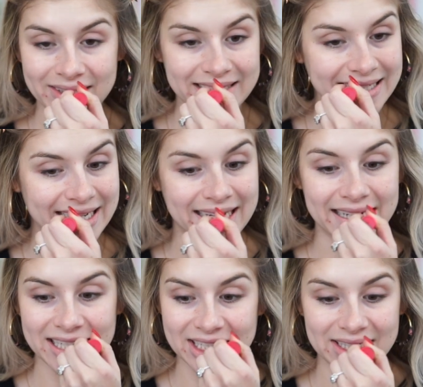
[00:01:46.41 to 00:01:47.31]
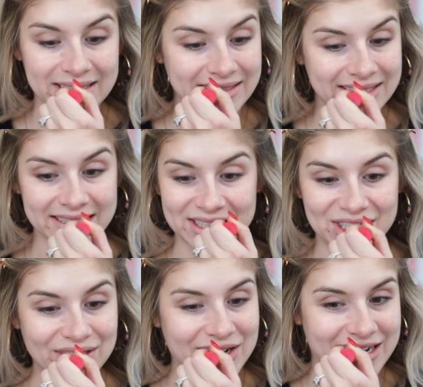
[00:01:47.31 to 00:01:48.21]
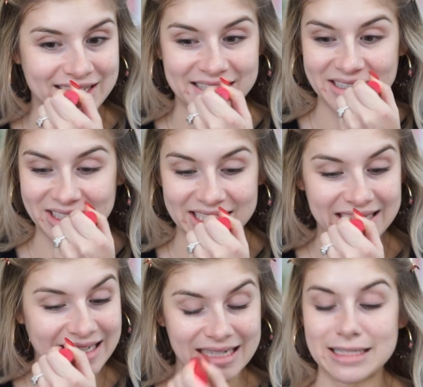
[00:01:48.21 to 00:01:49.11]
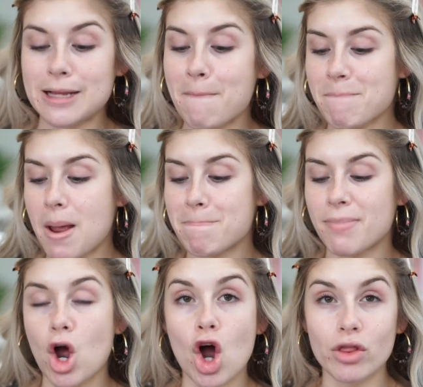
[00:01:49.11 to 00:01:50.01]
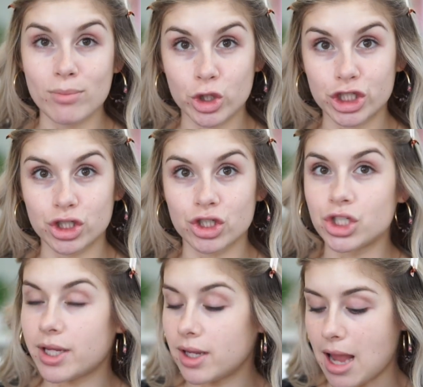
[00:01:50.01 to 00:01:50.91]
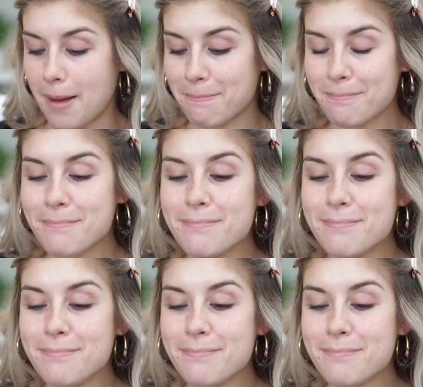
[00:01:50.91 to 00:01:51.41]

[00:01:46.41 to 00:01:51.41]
once again, your girl is dry. So she needs all the moisture she can get.